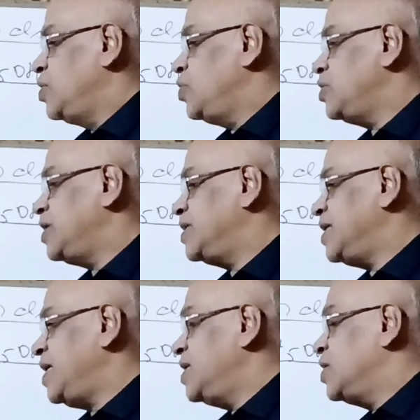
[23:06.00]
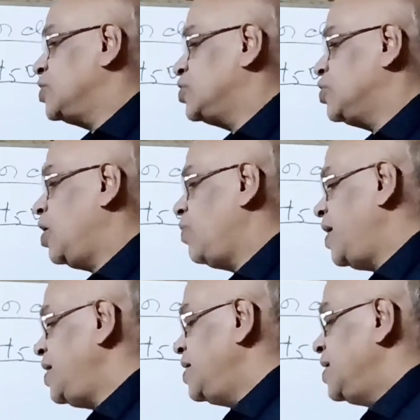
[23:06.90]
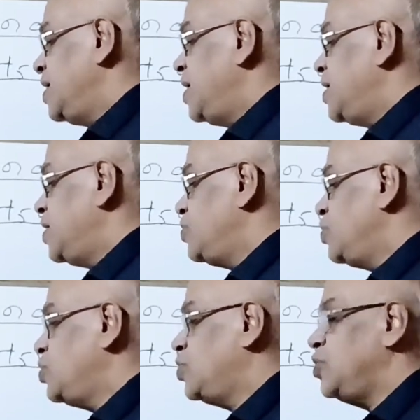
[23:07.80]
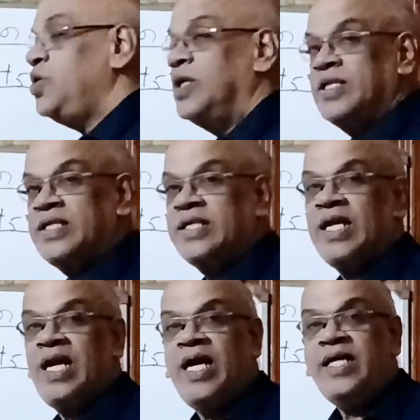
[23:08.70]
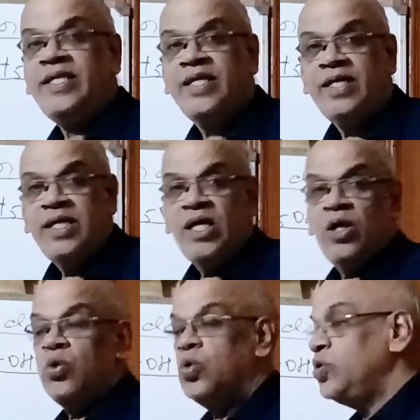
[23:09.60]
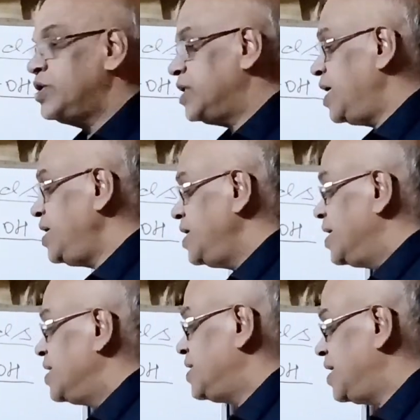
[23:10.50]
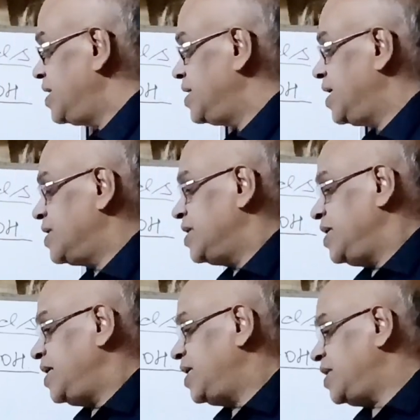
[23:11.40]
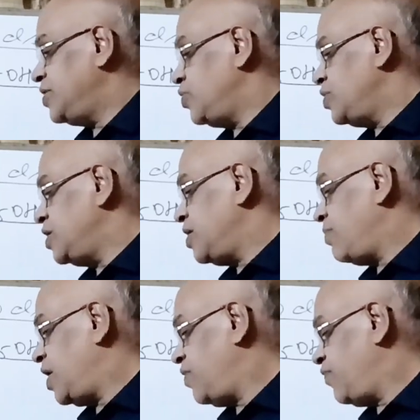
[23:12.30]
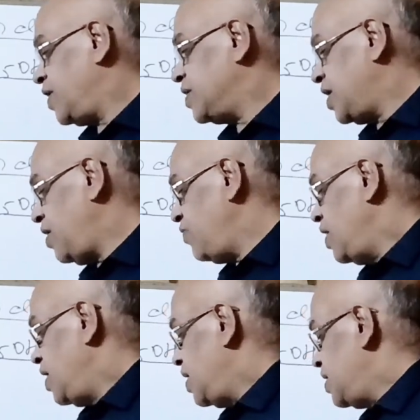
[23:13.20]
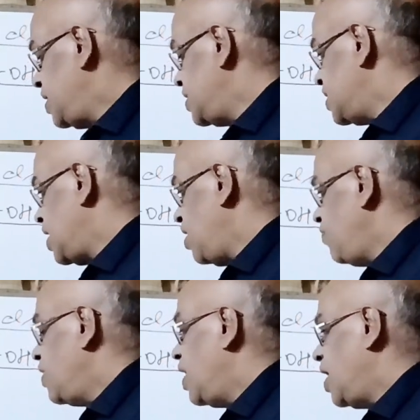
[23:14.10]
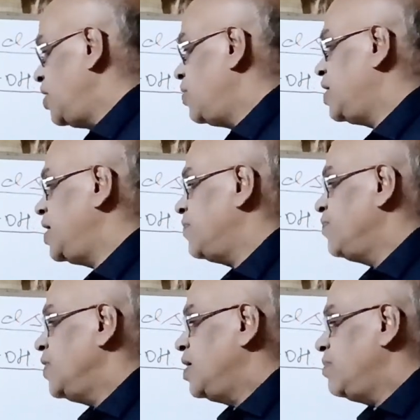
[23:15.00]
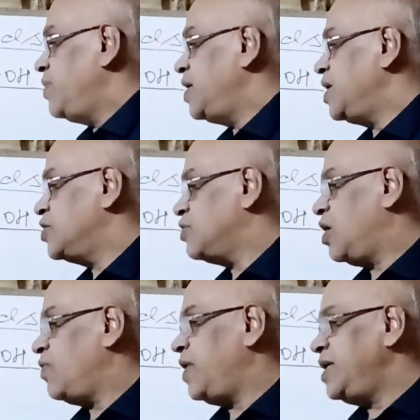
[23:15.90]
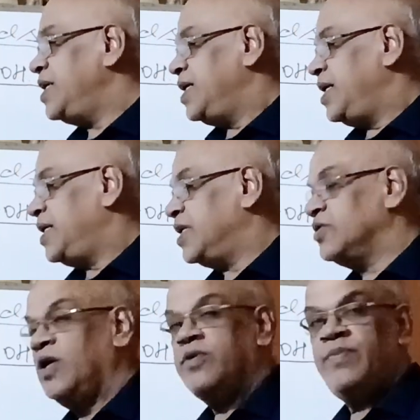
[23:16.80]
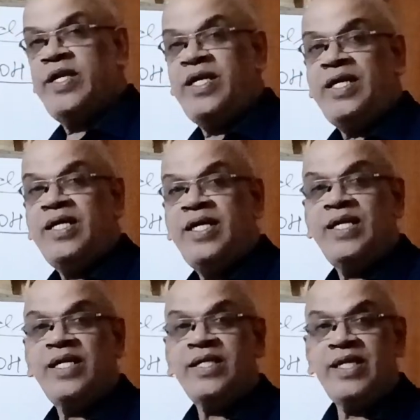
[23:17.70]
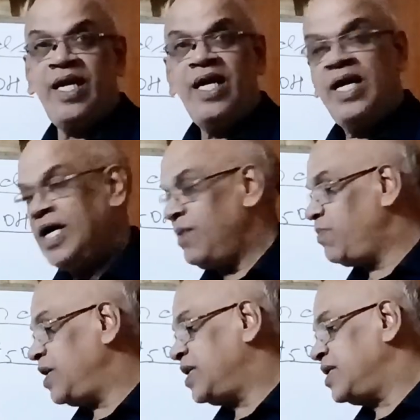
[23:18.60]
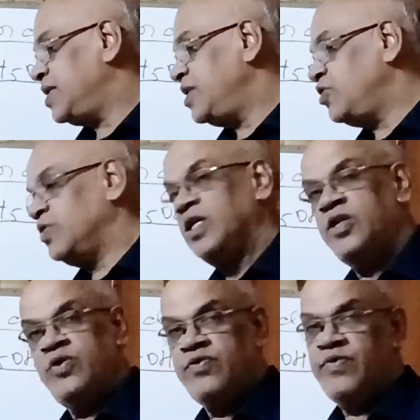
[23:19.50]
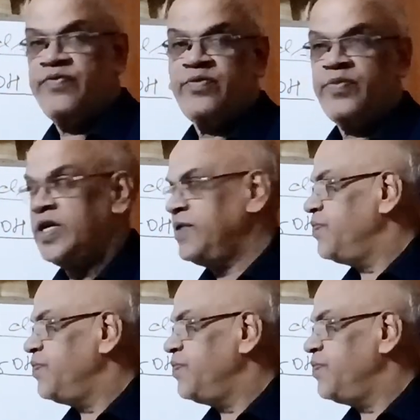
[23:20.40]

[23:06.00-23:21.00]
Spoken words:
Used as a solvent. It is used to sterilize wounds and syringes. It is used in the manufacture of tincture of iodine. Being a solvent, it has got many industrial applications. You can use 5th point.